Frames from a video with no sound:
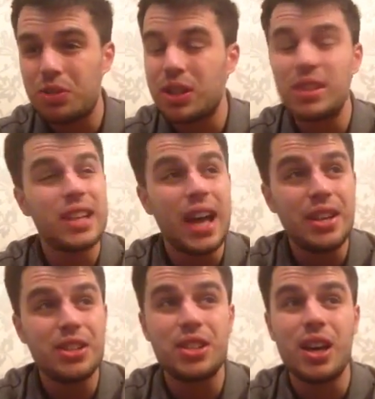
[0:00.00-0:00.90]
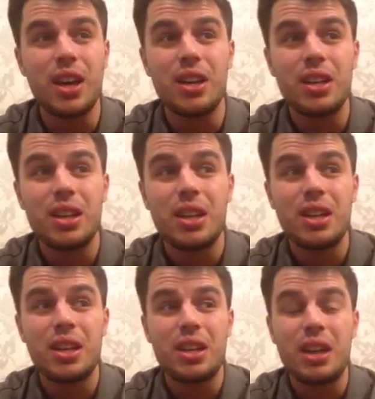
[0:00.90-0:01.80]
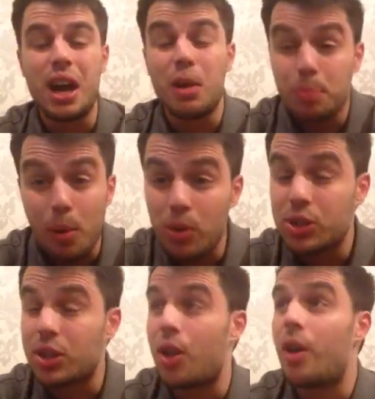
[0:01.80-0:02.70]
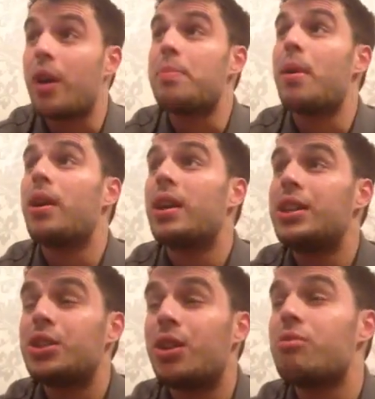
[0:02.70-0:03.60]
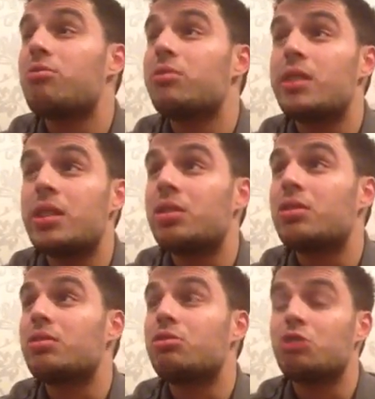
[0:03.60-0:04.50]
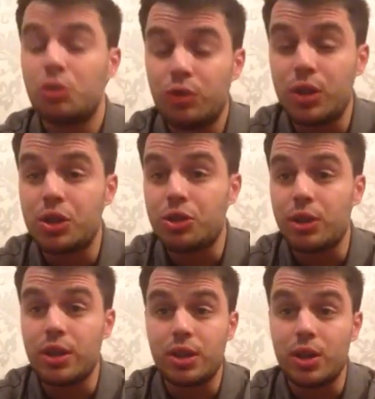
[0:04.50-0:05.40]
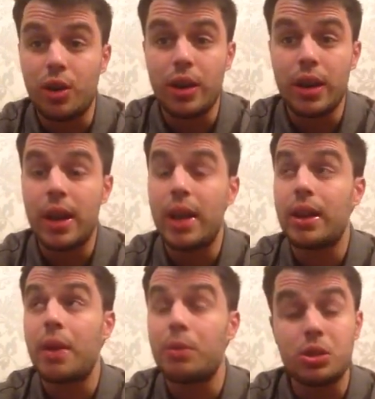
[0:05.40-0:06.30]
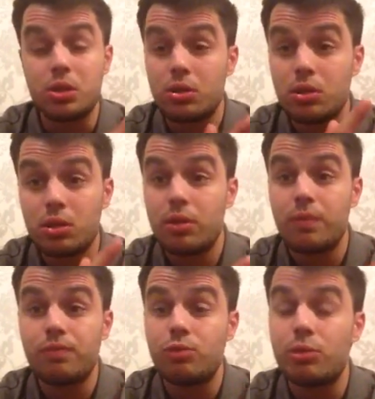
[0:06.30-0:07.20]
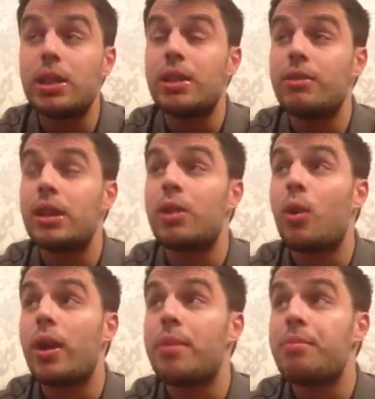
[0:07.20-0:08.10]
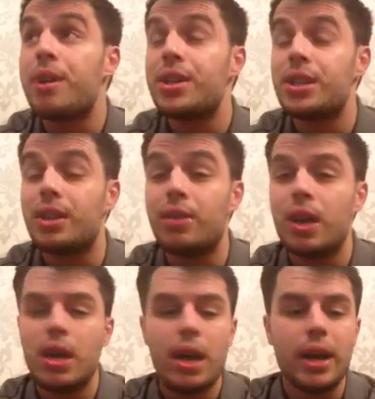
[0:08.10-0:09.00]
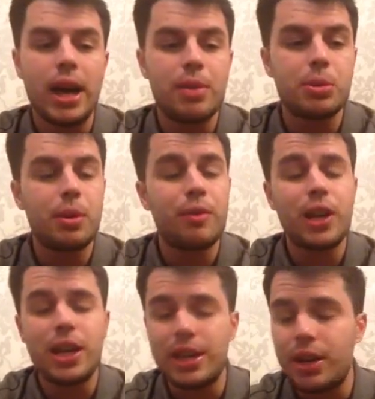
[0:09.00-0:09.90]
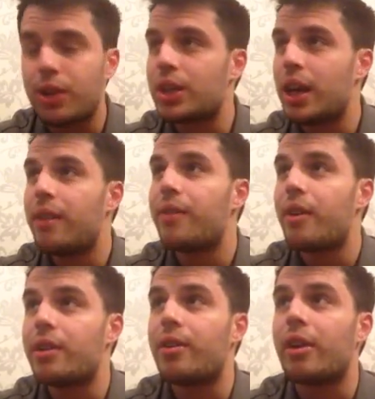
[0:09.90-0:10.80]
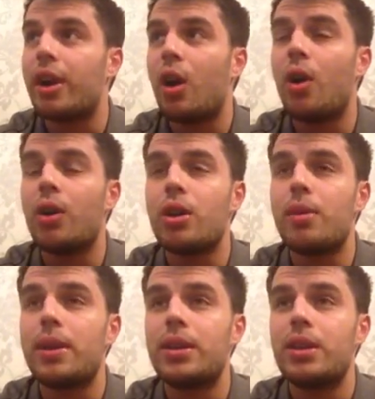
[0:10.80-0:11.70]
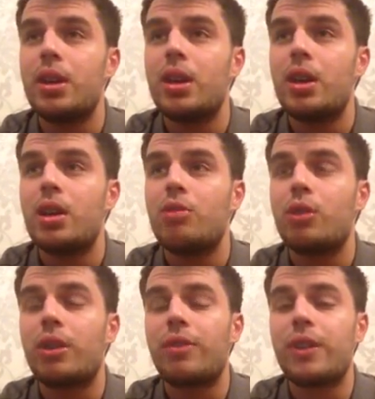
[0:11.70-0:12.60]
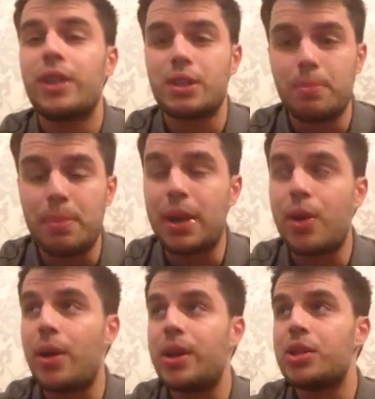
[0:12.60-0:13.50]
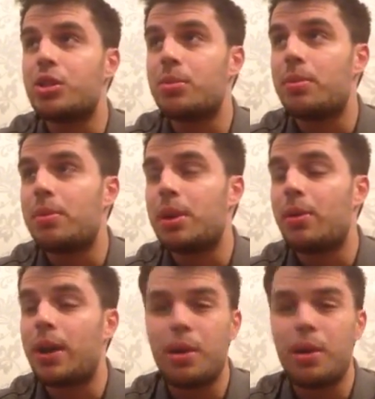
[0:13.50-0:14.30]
content to outbox the guy, but he showed a real ruthless streak tonight, and that was really, really quite impressive. And Callum Smith clearly does hit very, very hard. I mean, Rocky Fielding's a big guy at super middleweight.